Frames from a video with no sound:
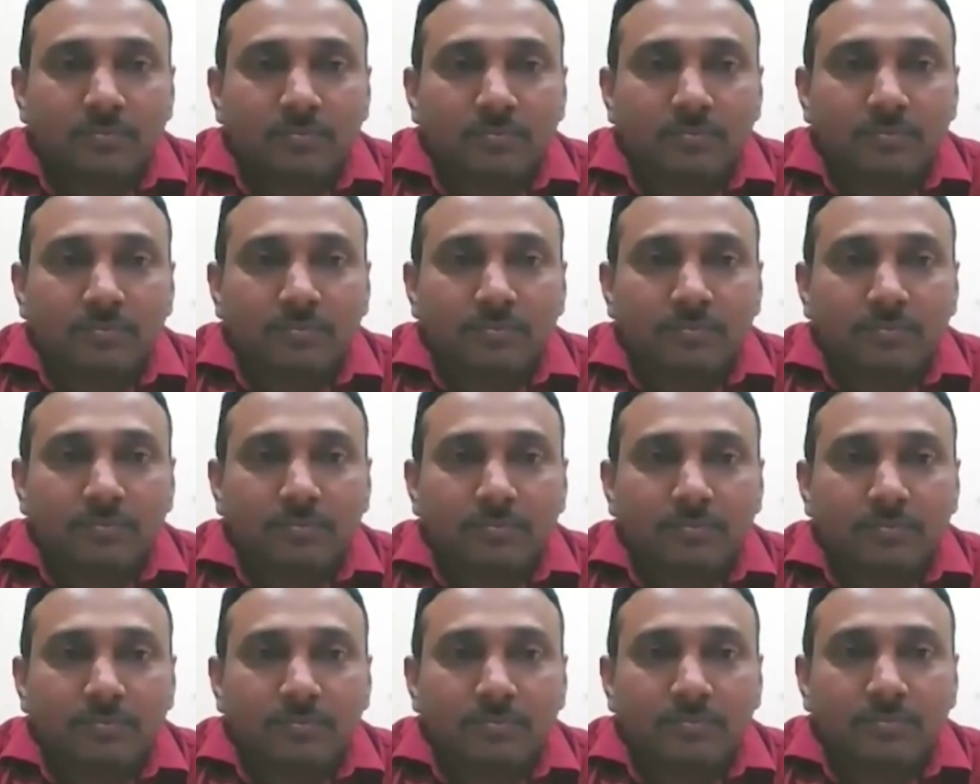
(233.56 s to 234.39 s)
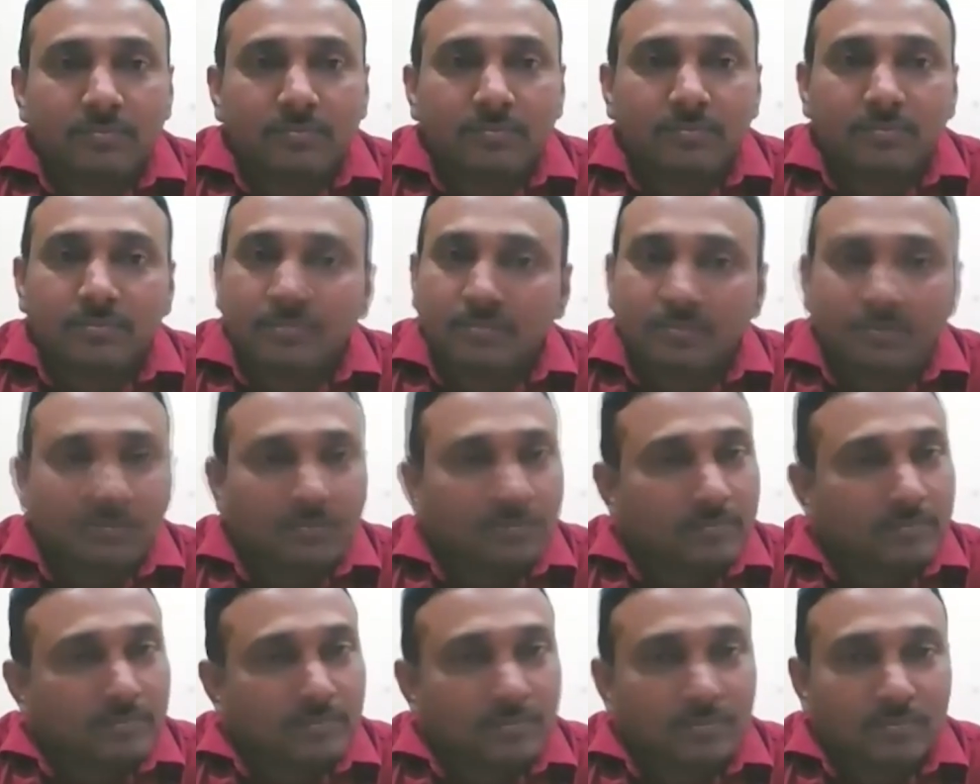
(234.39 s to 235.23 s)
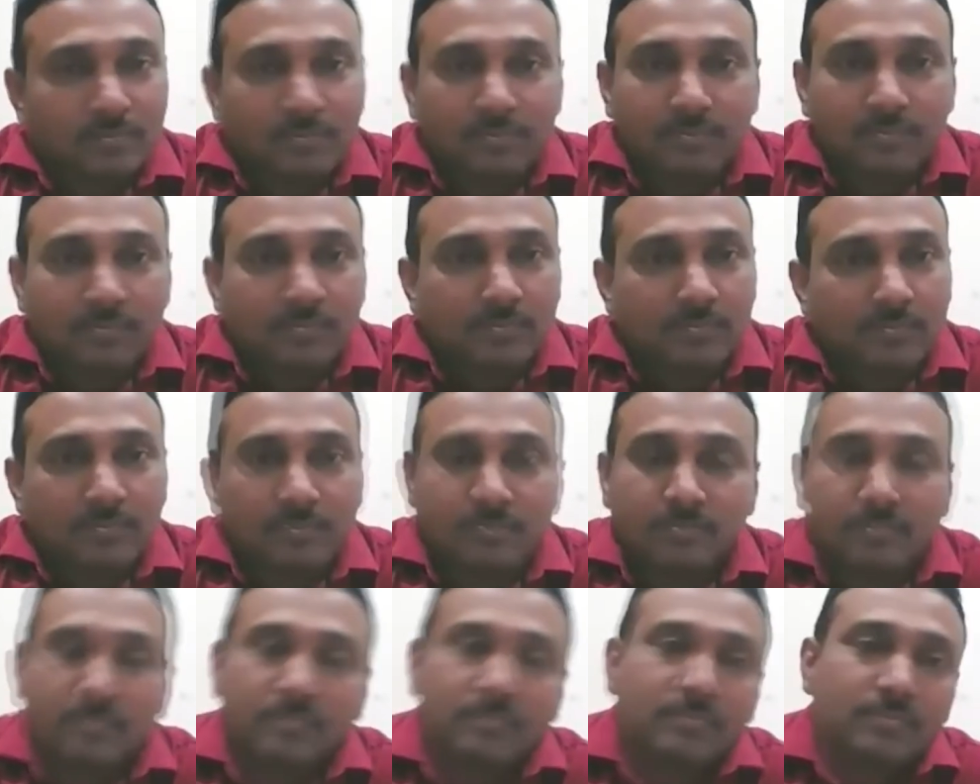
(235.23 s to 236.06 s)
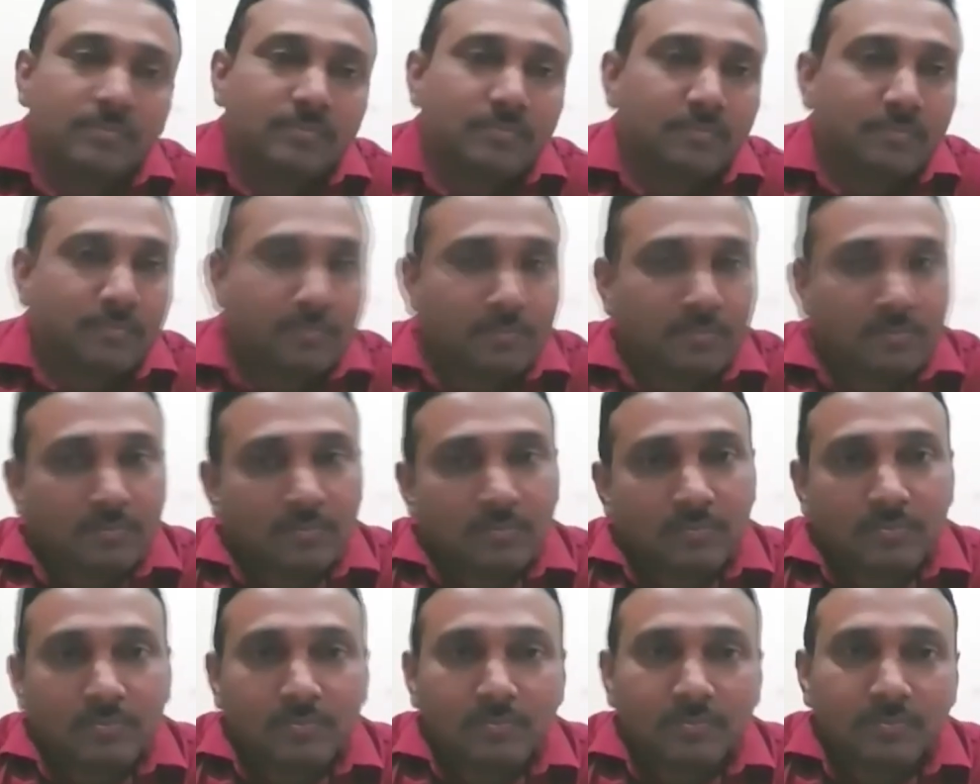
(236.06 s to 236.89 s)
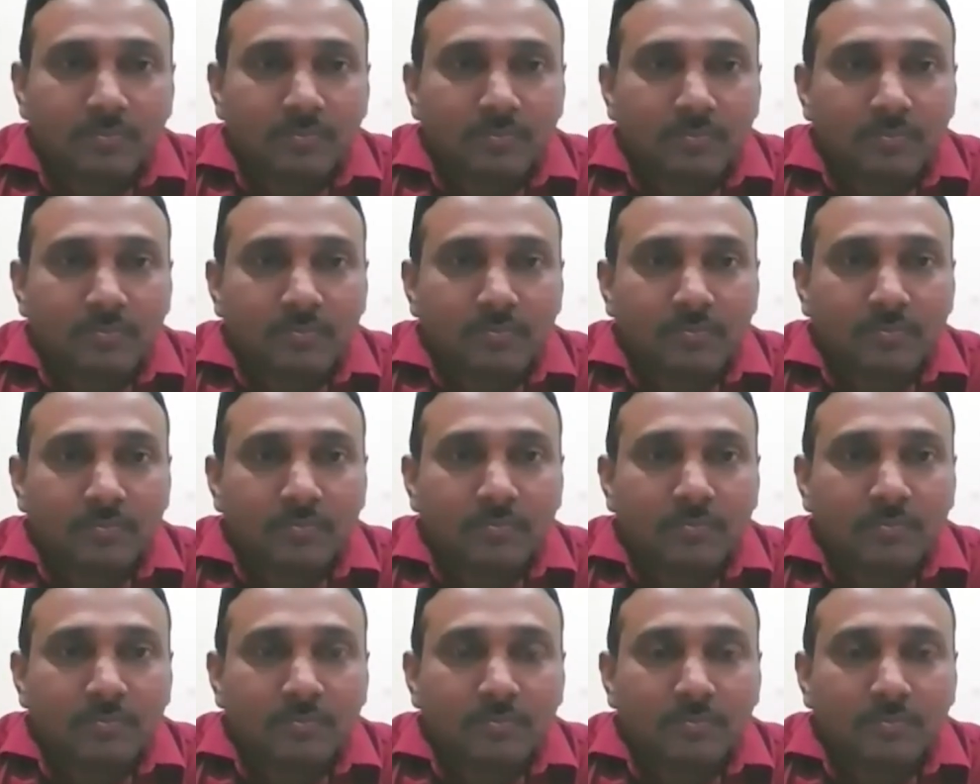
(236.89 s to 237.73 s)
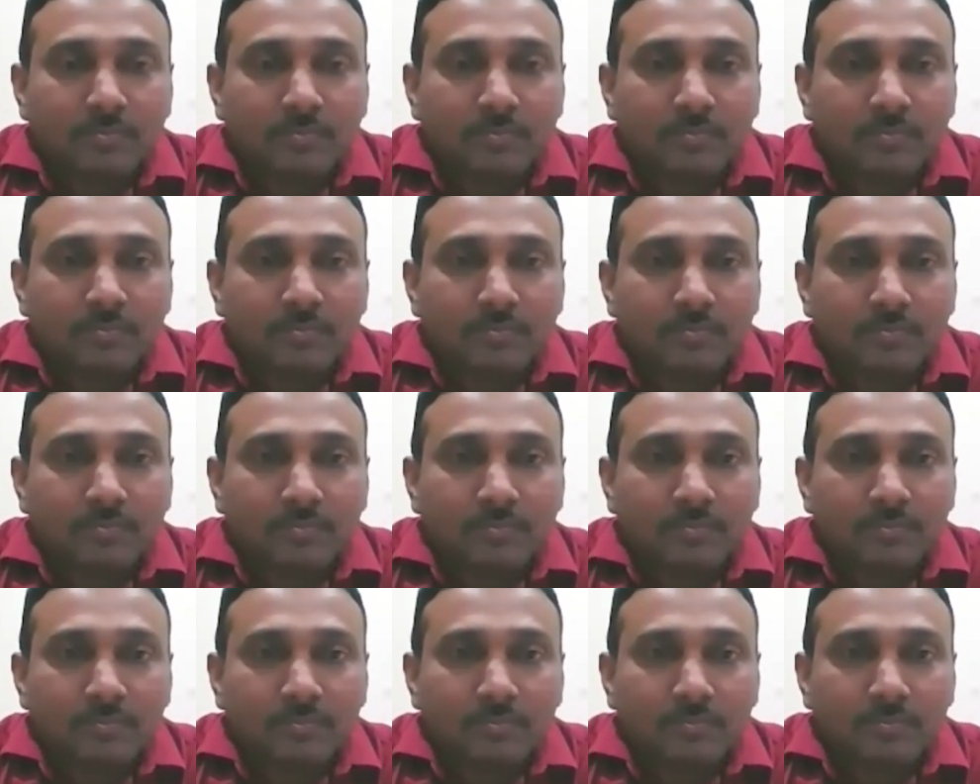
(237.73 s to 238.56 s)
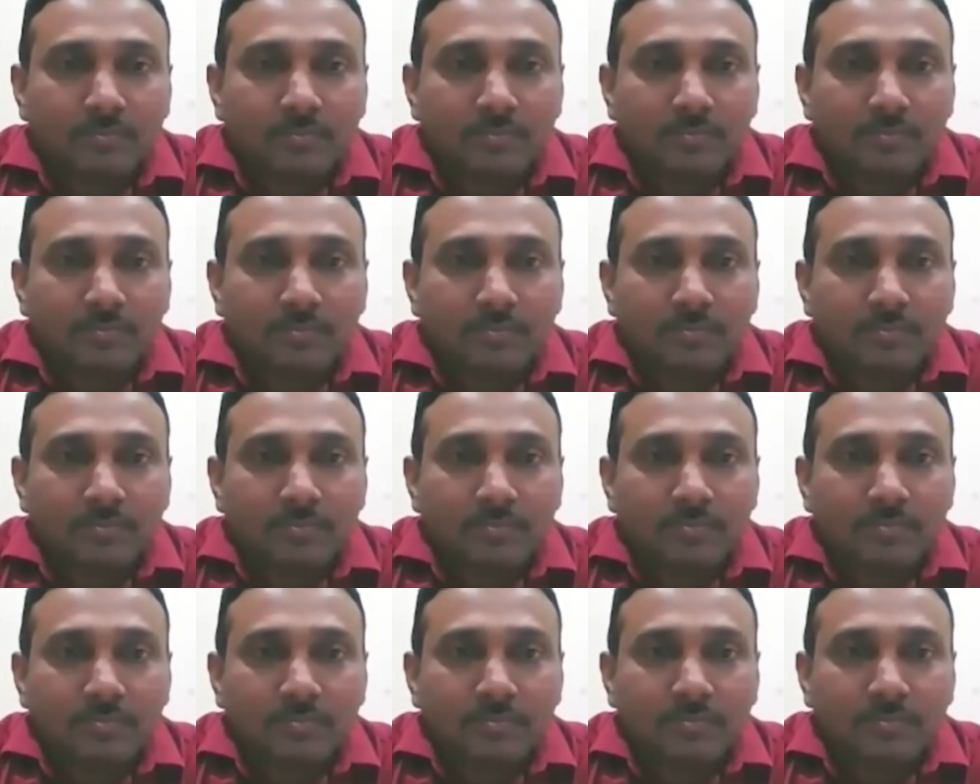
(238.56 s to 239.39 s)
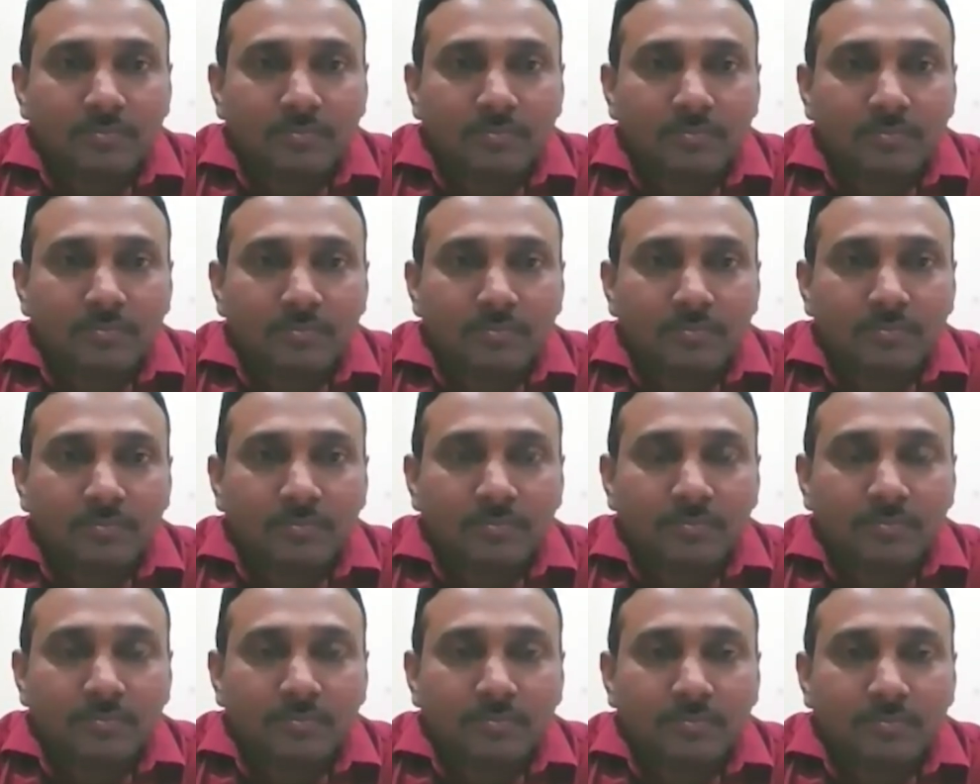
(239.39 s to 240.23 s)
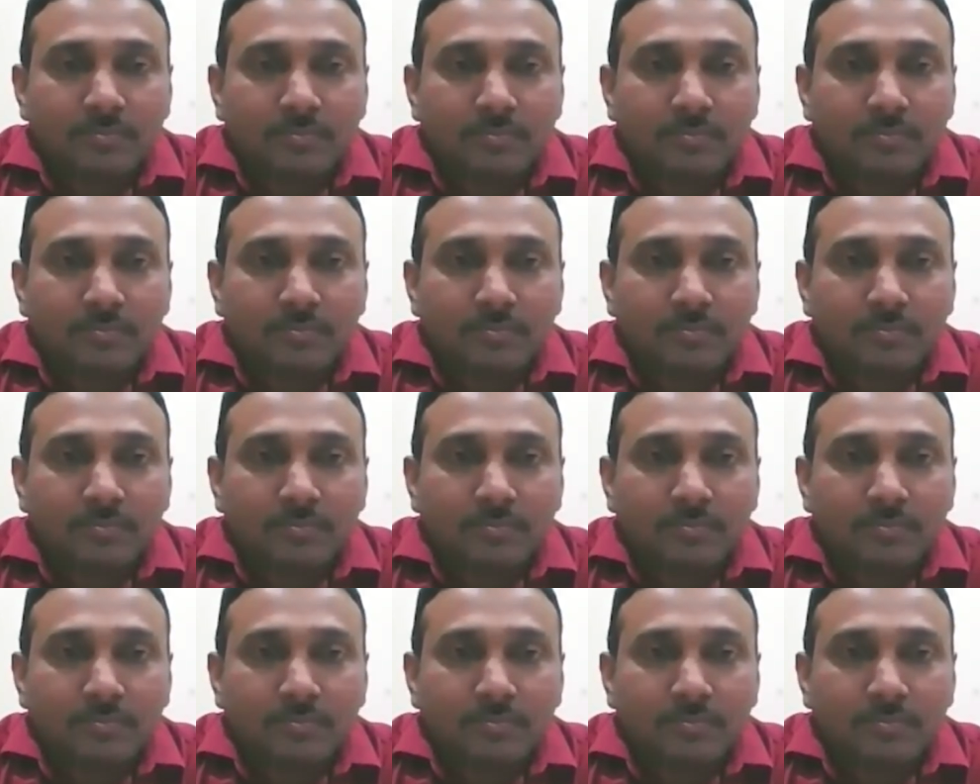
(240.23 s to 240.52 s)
(silent)